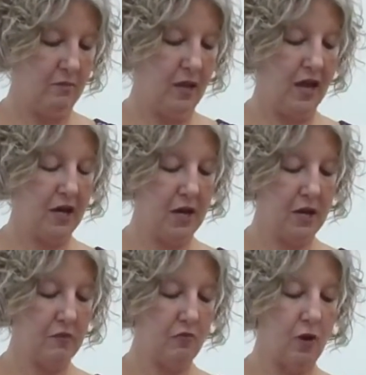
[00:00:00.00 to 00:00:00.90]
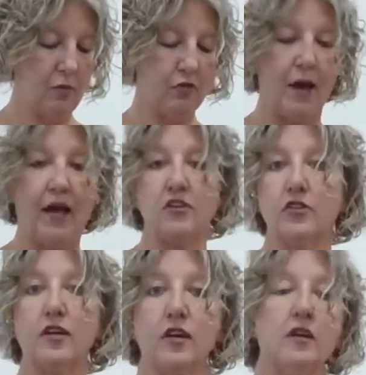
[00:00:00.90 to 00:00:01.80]
my um, rubber
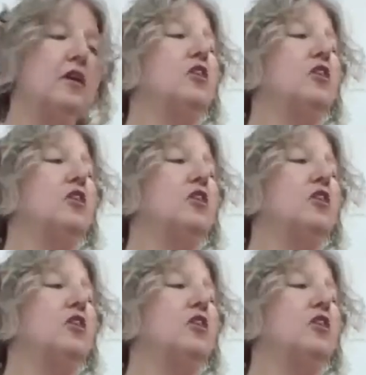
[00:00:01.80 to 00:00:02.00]
spatula.